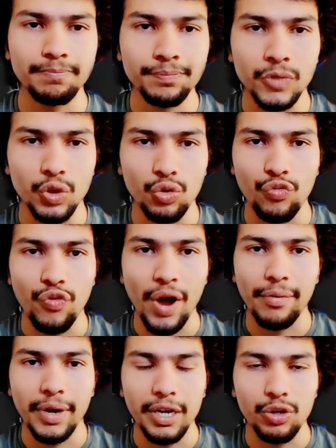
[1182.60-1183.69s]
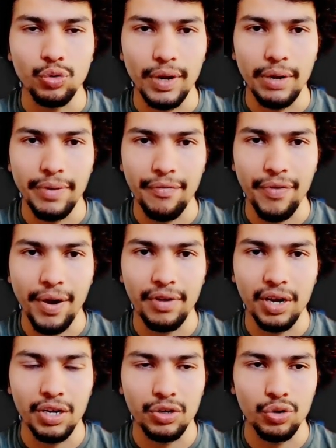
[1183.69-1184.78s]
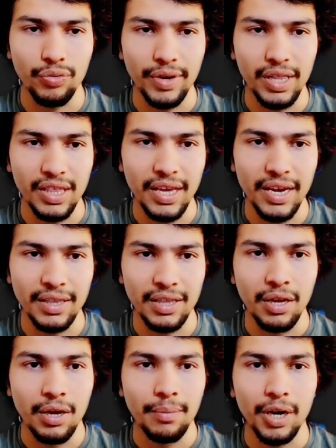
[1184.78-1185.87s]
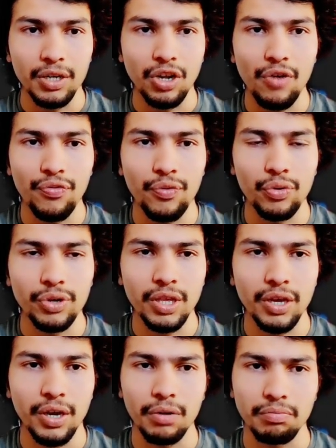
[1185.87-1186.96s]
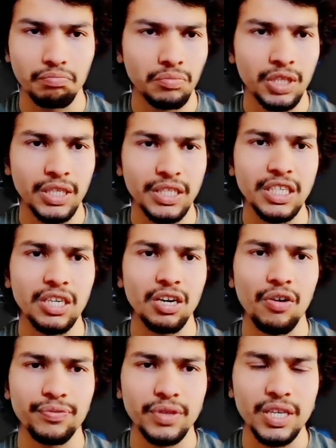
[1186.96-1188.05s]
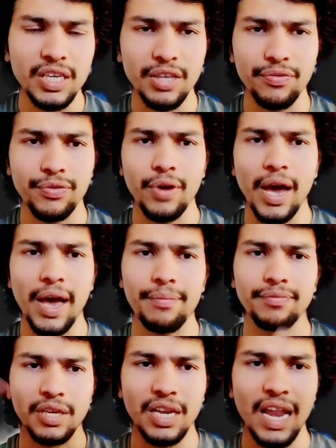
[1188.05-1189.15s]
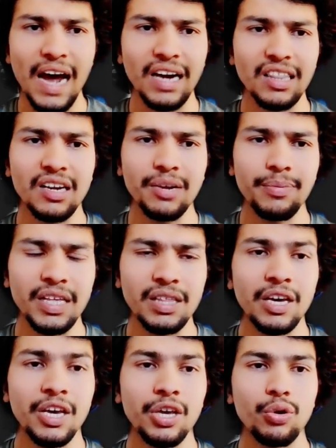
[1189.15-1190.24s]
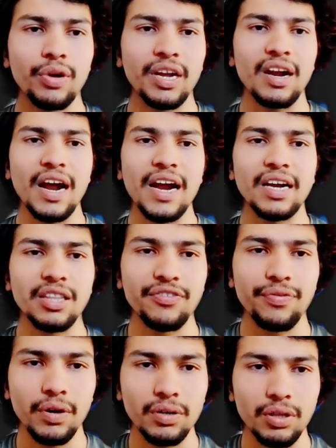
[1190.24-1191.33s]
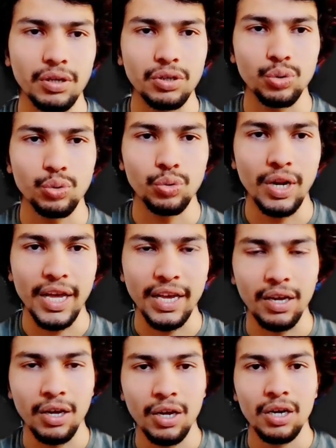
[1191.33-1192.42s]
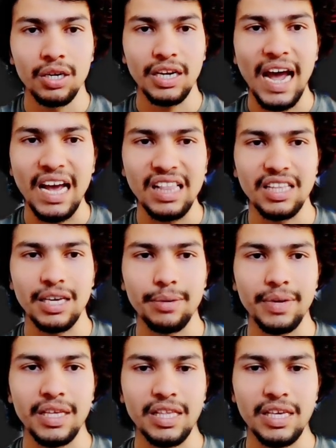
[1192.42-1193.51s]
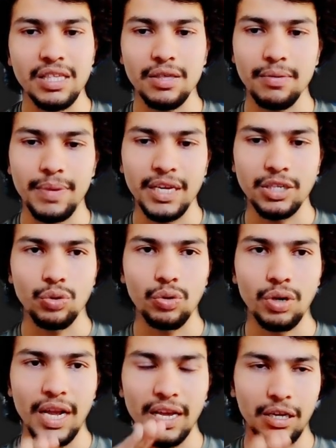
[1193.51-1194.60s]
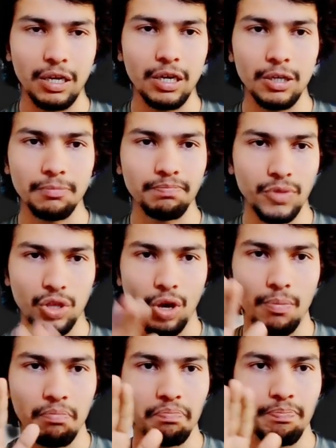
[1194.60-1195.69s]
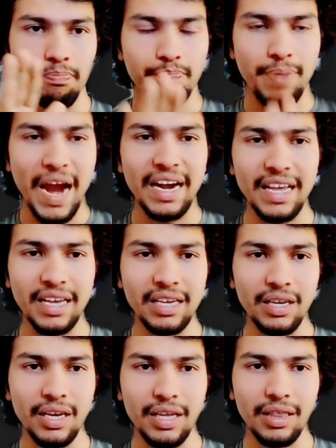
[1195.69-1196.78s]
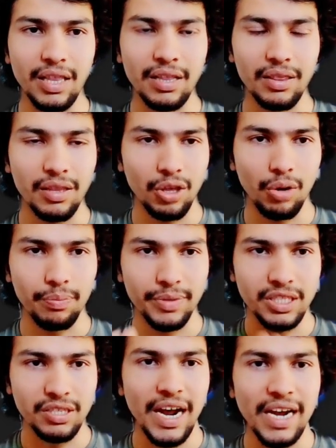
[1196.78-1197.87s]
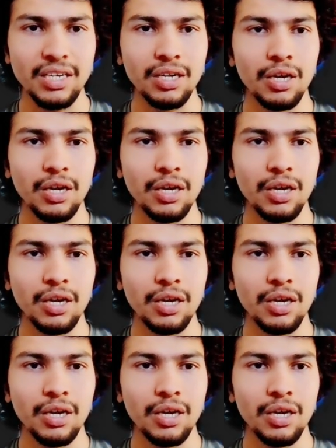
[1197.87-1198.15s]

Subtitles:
to 512 by 512 size. But of course, instead of this, if you have the larger image, you can write the function to like tile the images based on like some padding and then some stride.